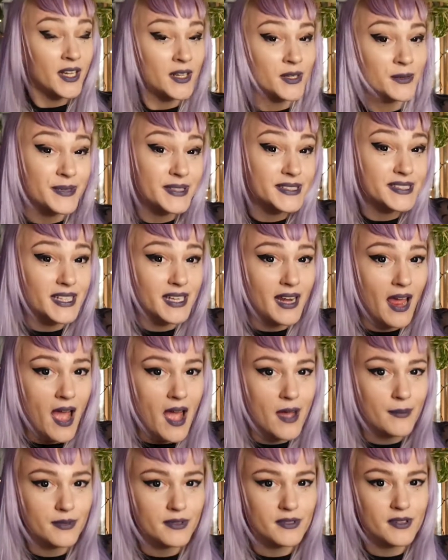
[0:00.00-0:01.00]
what's gonna
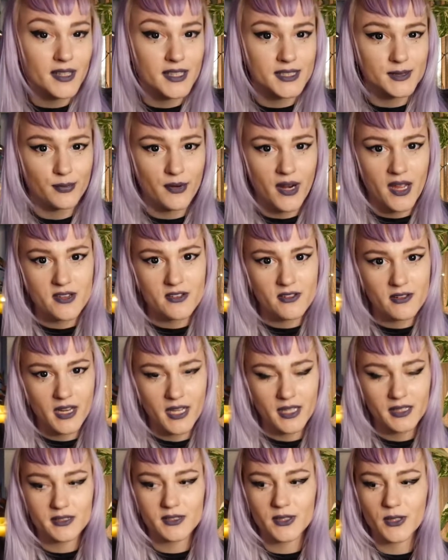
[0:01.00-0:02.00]
happen to this branch,
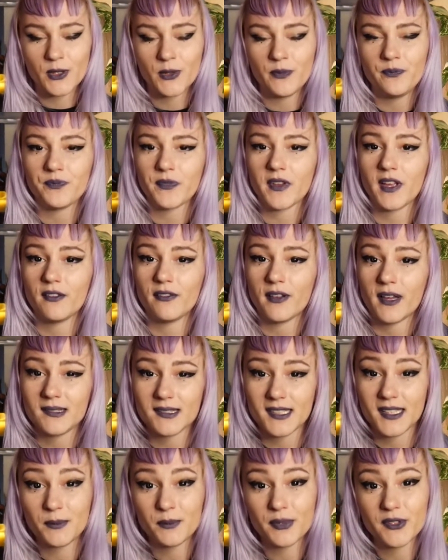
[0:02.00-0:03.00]
right? So I found
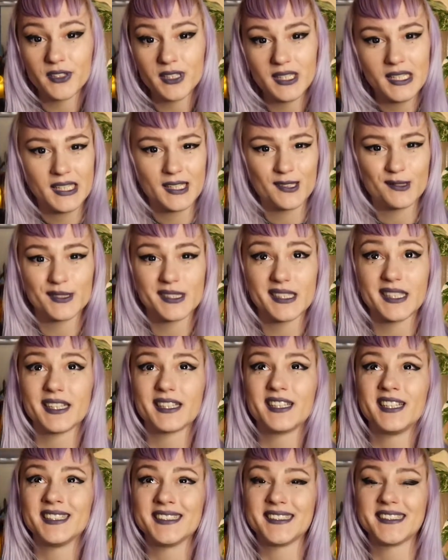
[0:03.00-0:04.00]
an employee. It was
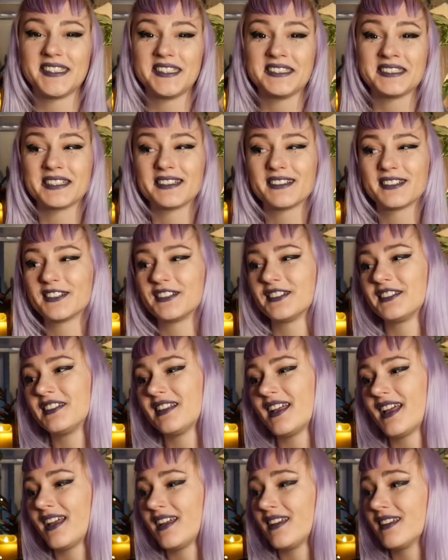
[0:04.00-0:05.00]
like this young girl,
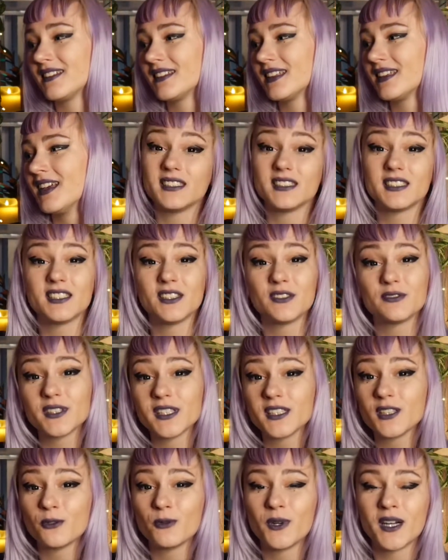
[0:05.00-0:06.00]
and she
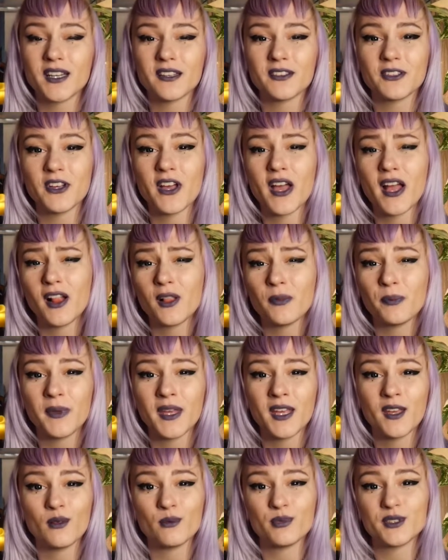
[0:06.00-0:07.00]
really wanted to help
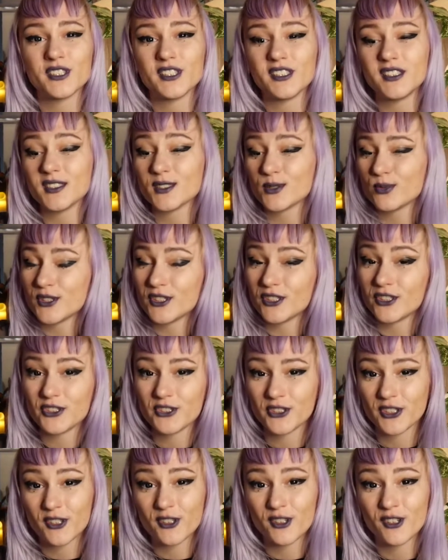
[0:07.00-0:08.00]
me, but she just wasn't
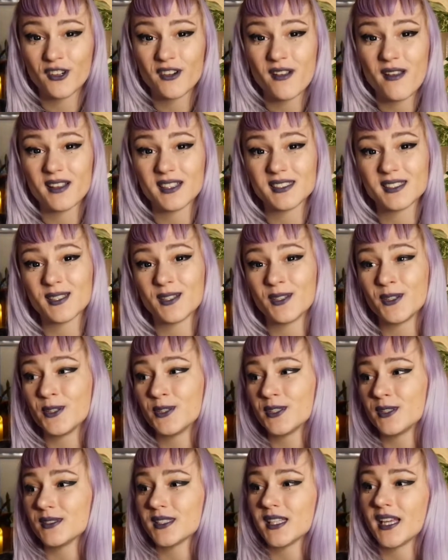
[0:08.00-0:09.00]
sure. So
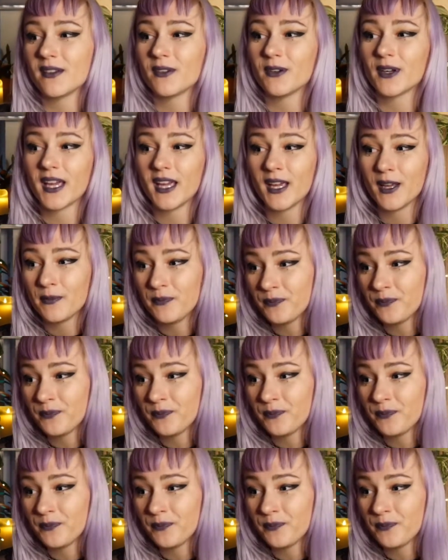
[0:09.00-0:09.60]
she was like, okay,